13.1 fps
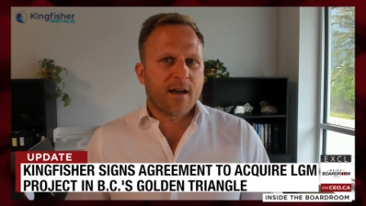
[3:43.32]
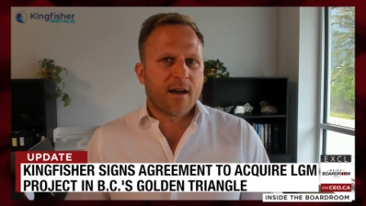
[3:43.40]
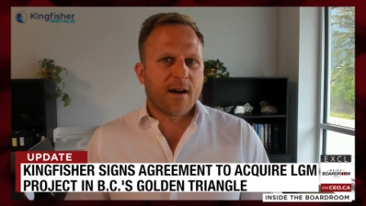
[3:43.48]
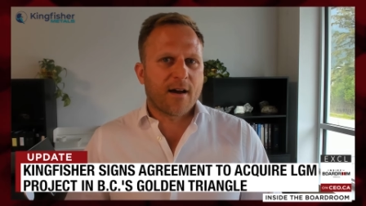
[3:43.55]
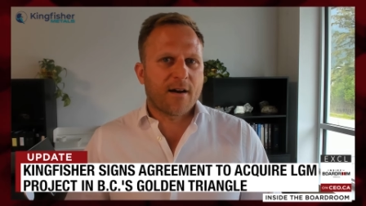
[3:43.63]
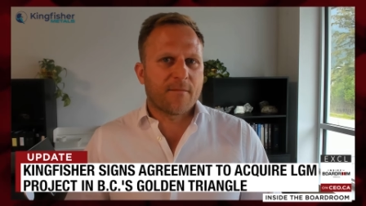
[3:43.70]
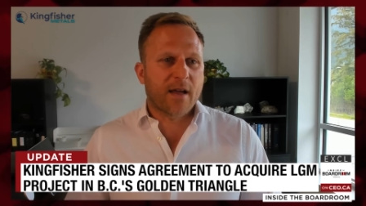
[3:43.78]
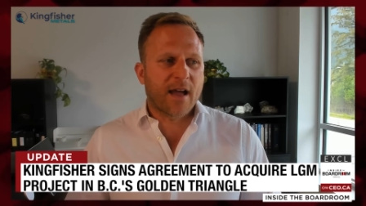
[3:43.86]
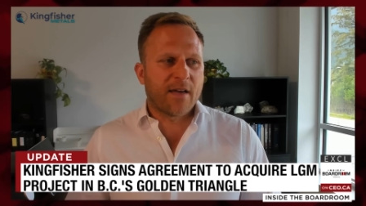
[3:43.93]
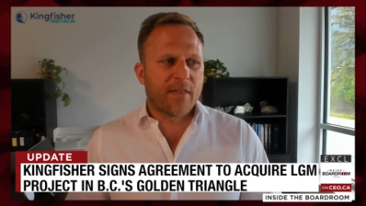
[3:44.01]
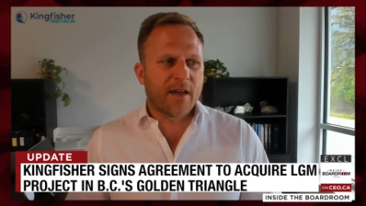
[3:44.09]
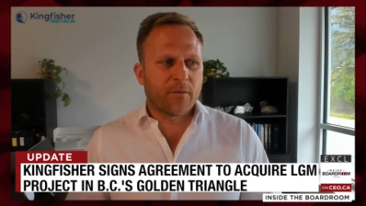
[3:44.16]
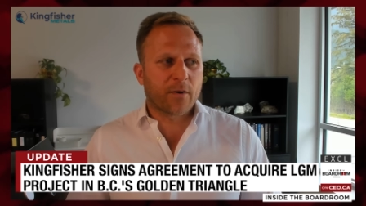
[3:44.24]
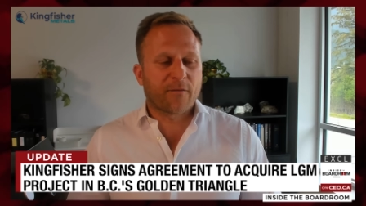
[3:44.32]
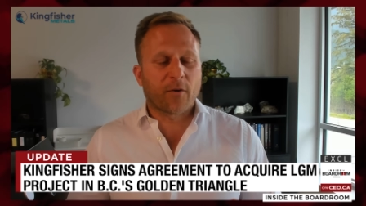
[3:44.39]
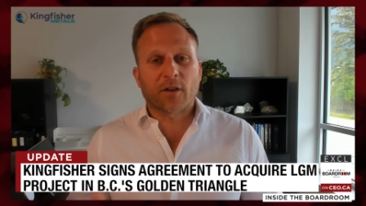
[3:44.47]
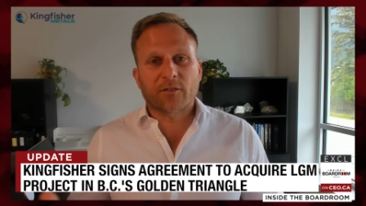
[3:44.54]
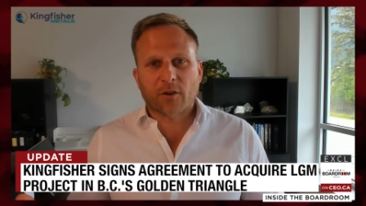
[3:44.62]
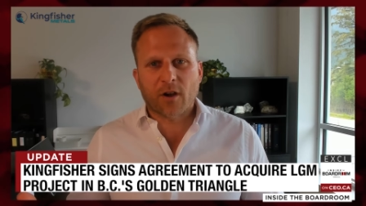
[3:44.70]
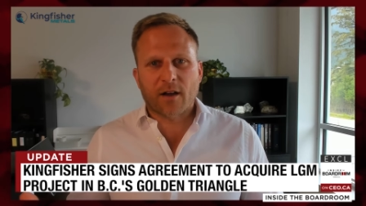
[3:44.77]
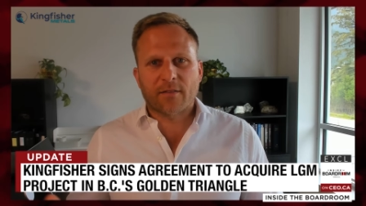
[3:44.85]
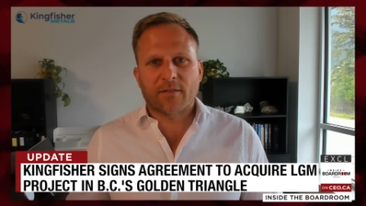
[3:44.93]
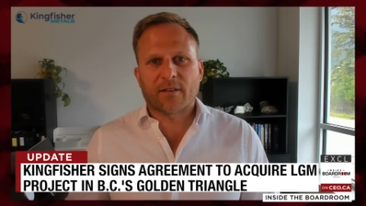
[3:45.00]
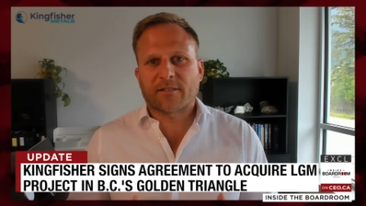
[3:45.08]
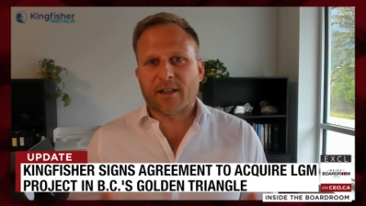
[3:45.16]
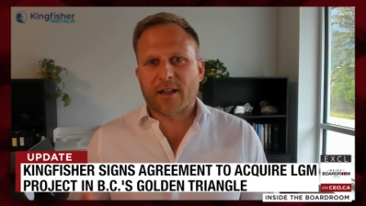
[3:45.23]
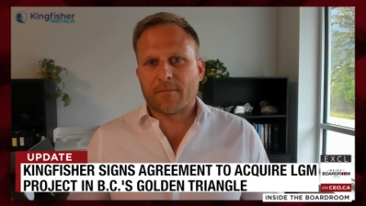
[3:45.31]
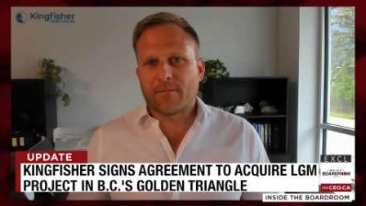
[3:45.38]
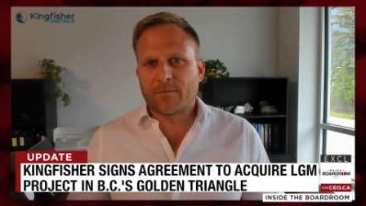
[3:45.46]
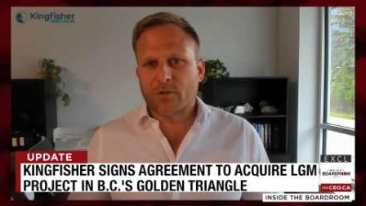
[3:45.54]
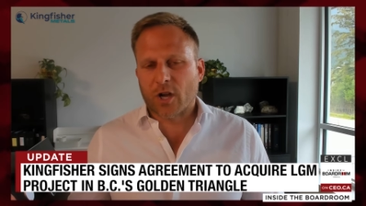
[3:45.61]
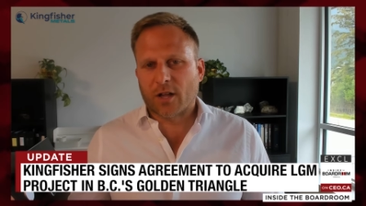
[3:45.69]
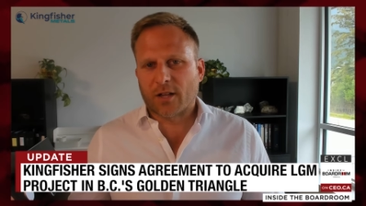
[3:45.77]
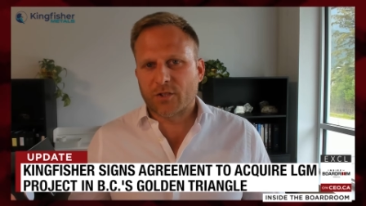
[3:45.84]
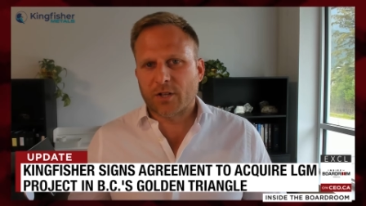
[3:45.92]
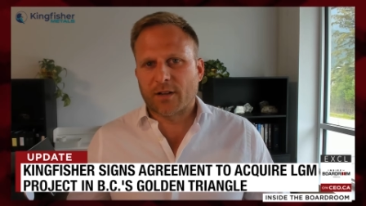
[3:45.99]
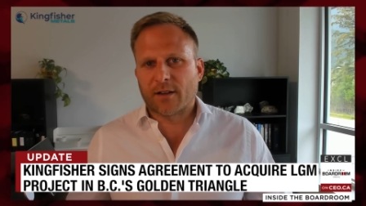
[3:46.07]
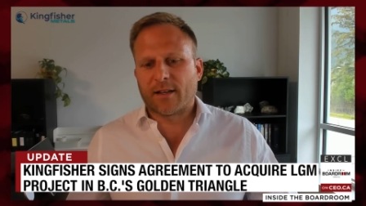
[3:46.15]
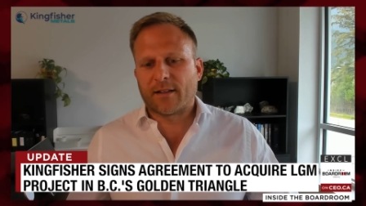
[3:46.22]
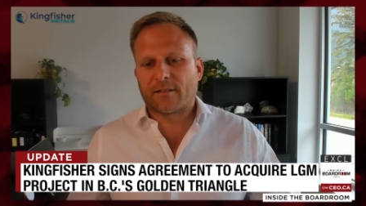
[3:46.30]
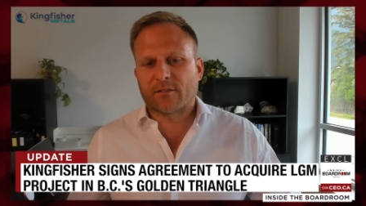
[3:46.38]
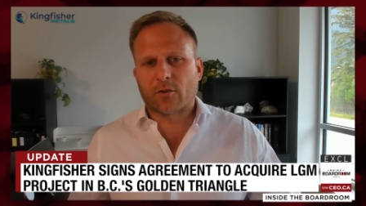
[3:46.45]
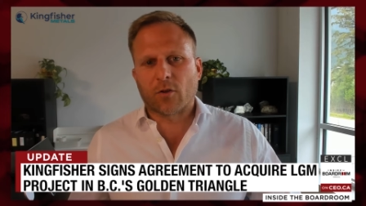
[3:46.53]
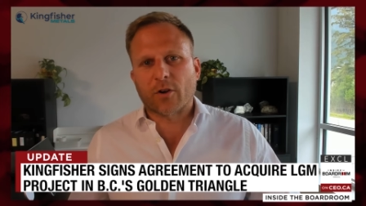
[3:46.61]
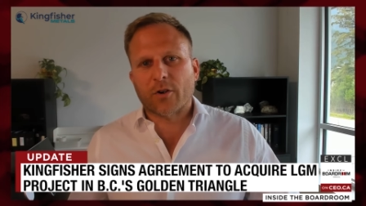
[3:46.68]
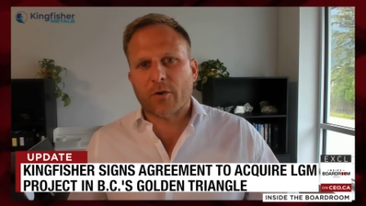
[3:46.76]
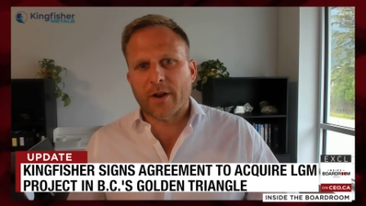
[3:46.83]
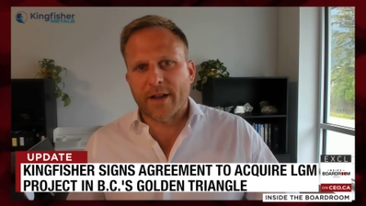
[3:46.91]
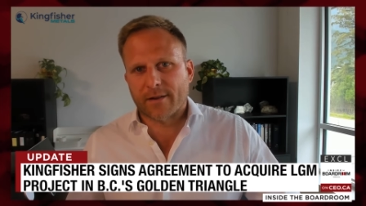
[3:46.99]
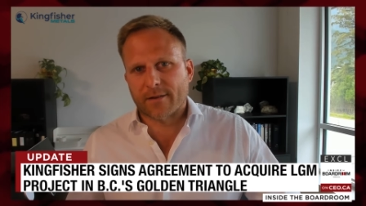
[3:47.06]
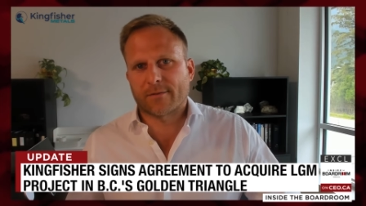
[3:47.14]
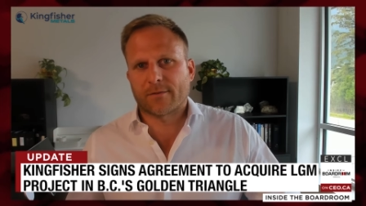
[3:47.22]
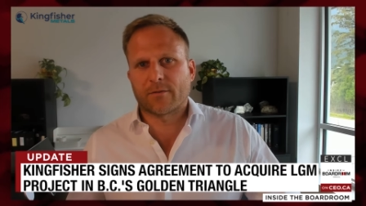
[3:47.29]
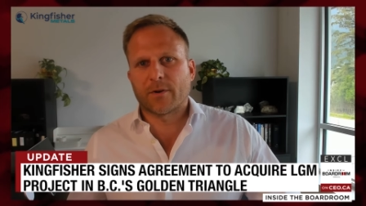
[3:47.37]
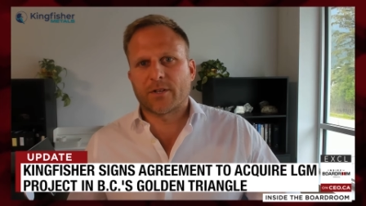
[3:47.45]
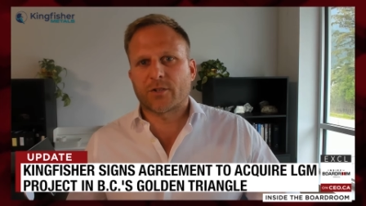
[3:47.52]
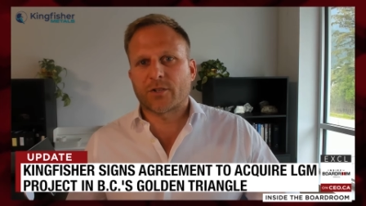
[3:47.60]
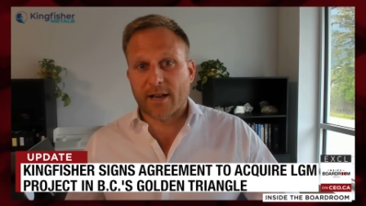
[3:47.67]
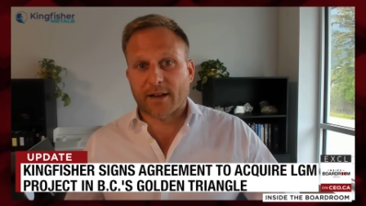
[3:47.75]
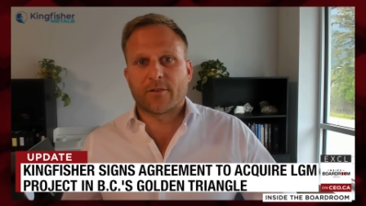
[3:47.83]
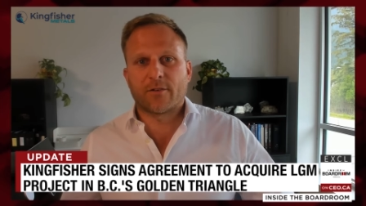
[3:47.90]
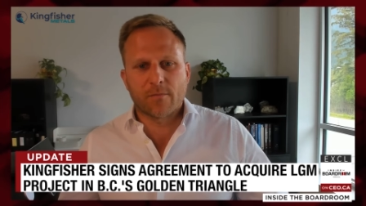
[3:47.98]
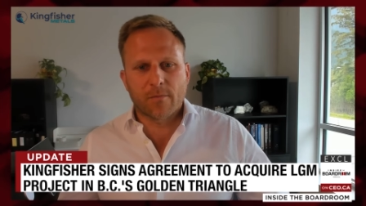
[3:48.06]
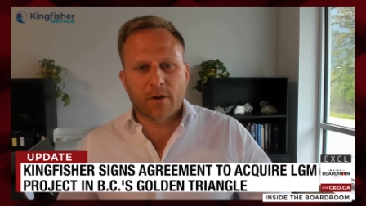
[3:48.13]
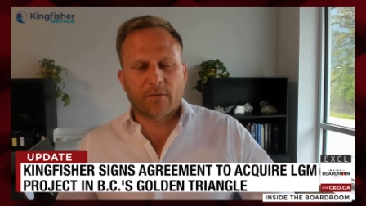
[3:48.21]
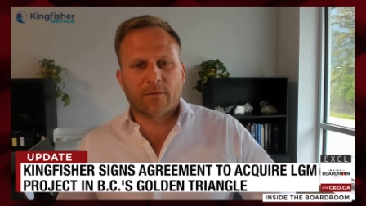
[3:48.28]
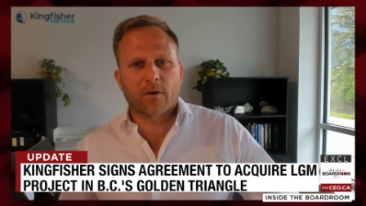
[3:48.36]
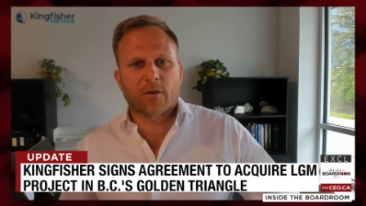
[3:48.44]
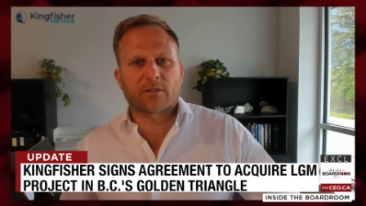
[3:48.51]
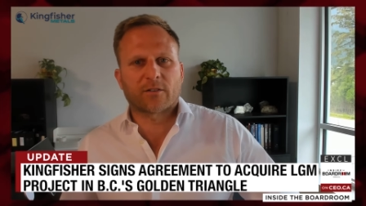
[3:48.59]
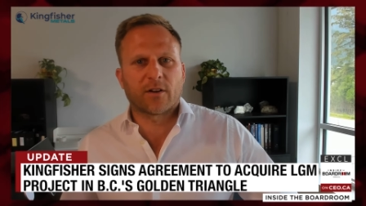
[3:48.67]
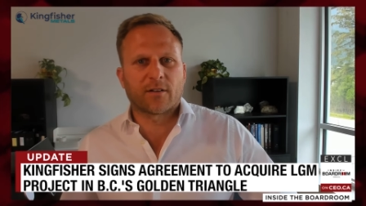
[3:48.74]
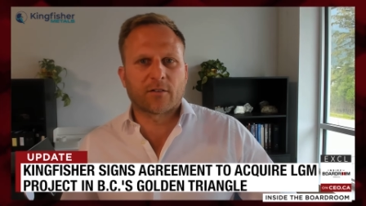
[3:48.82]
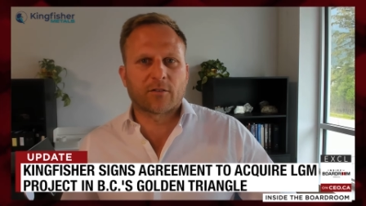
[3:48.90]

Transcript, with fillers: Um, and then we've also got the same geology as Galore Creek, which Teck and Newmont are focused on.